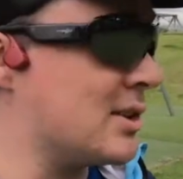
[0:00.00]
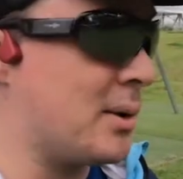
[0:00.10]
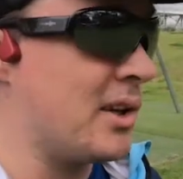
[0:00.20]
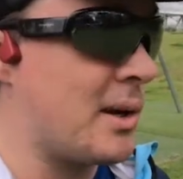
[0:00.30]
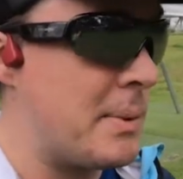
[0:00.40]

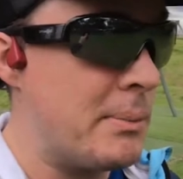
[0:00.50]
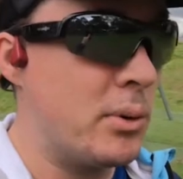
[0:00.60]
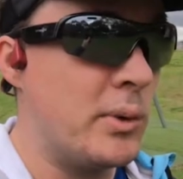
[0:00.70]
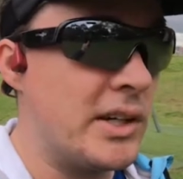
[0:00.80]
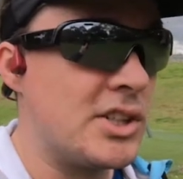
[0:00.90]
also a lot of
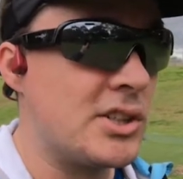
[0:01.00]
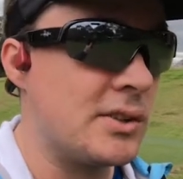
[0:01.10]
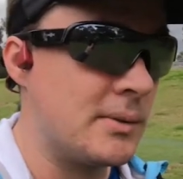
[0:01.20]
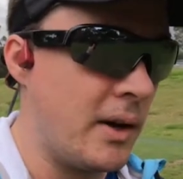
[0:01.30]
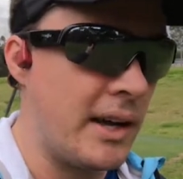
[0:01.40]
people
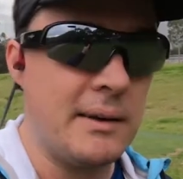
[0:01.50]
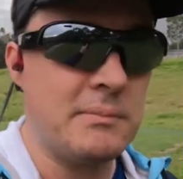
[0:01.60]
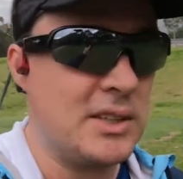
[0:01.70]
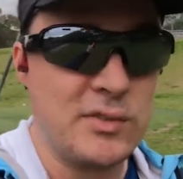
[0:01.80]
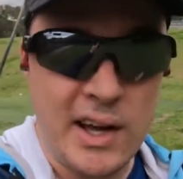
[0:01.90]
which, okay,
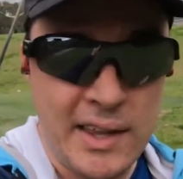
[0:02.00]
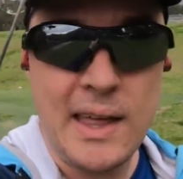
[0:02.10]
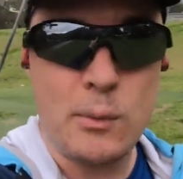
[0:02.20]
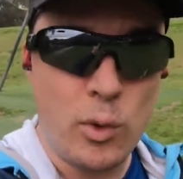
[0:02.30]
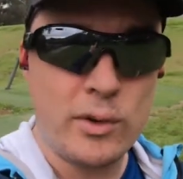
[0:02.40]
it's
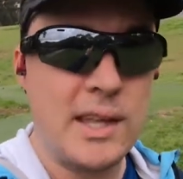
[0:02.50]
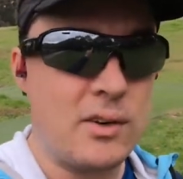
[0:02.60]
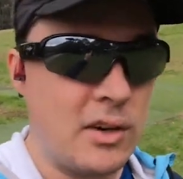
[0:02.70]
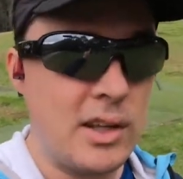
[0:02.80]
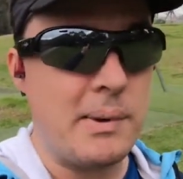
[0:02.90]
fine. They walk their
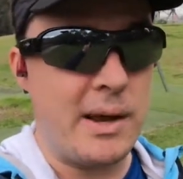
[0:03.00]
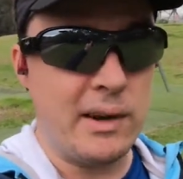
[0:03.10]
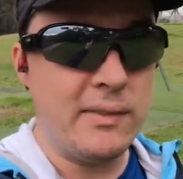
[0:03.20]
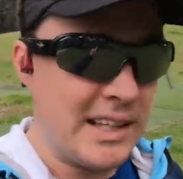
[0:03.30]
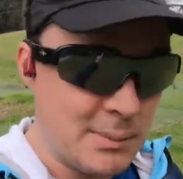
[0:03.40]
dog on the Bay
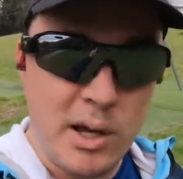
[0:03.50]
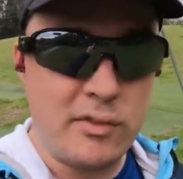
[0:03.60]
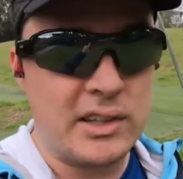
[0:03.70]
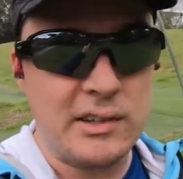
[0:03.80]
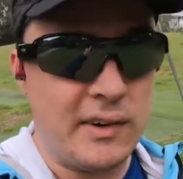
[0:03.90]
Run. That's
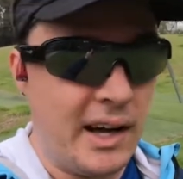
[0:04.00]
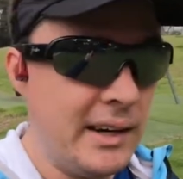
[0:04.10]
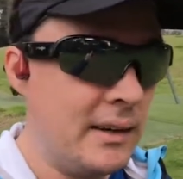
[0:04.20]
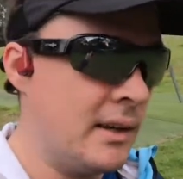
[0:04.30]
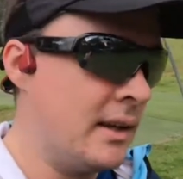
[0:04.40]
perfectly
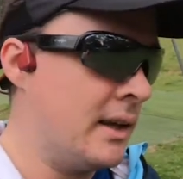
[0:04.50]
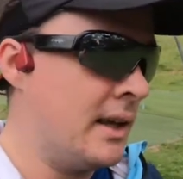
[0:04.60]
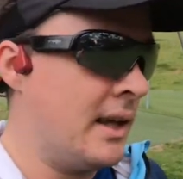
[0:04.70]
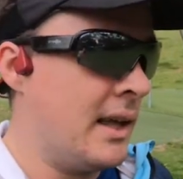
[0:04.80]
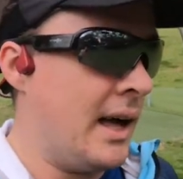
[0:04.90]
fine.
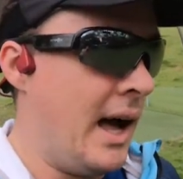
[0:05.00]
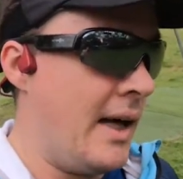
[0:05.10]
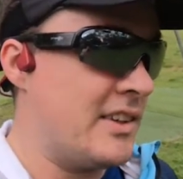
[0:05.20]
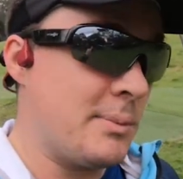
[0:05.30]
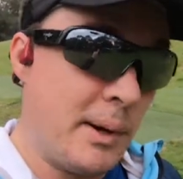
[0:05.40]

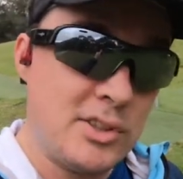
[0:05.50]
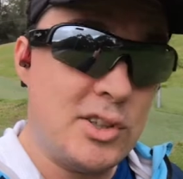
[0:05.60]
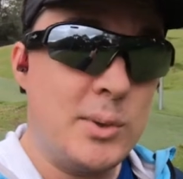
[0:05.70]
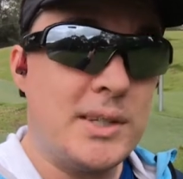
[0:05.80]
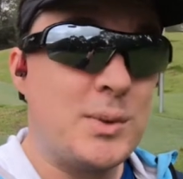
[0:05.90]
They're
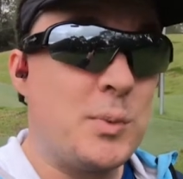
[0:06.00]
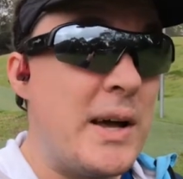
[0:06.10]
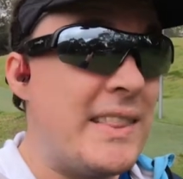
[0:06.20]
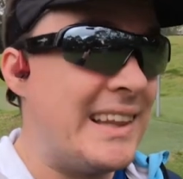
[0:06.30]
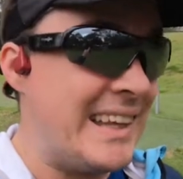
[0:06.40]
supposed to do it
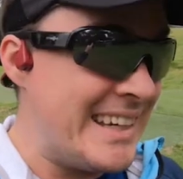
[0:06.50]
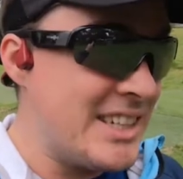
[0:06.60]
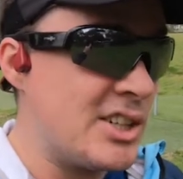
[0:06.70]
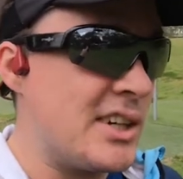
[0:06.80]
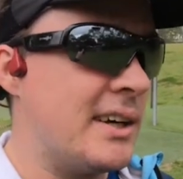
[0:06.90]
with a
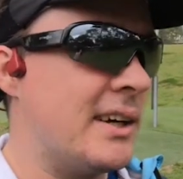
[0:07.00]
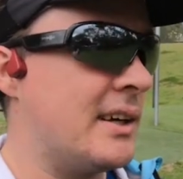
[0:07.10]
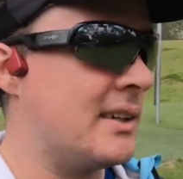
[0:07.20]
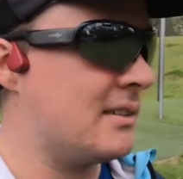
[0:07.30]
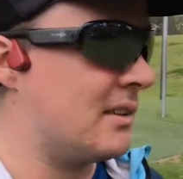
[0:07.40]
leash.
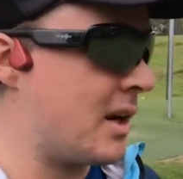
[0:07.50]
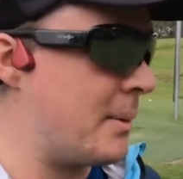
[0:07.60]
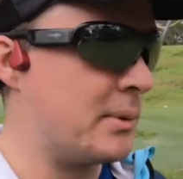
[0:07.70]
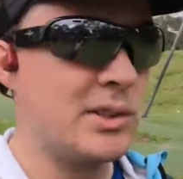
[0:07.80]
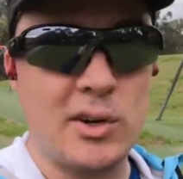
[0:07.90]
A lot
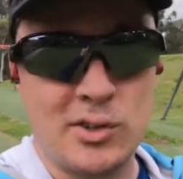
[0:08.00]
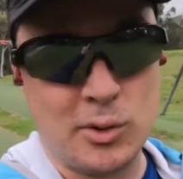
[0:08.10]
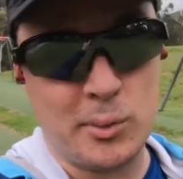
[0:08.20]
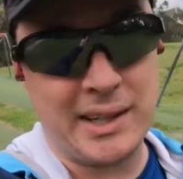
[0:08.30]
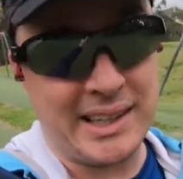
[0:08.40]
of people don't
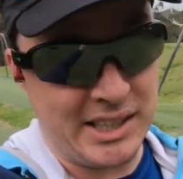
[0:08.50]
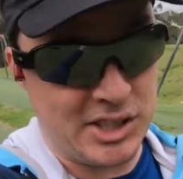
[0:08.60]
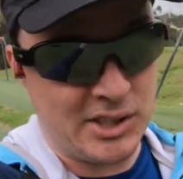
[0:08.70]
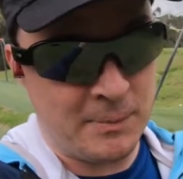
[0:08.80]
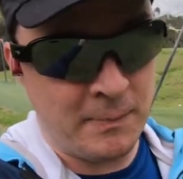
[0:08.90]
do it with a
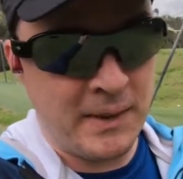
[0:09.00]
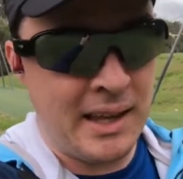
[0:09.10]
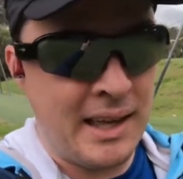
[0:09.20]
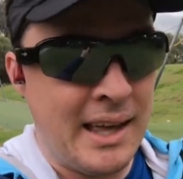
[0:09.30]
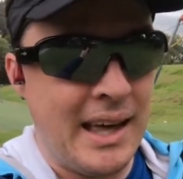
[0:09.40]
leash.
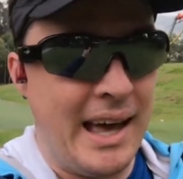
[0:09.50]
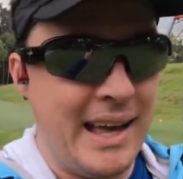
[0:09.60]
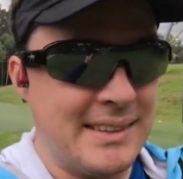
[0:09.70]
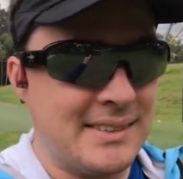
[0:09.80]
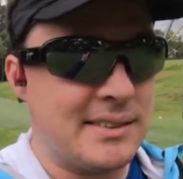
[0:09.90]

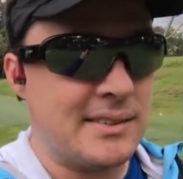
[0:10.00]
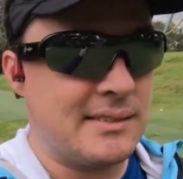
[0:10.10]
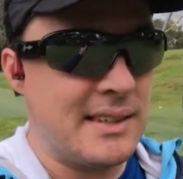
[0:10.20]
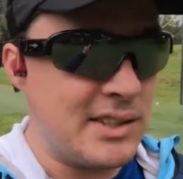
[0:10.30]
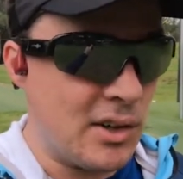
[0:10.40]
And their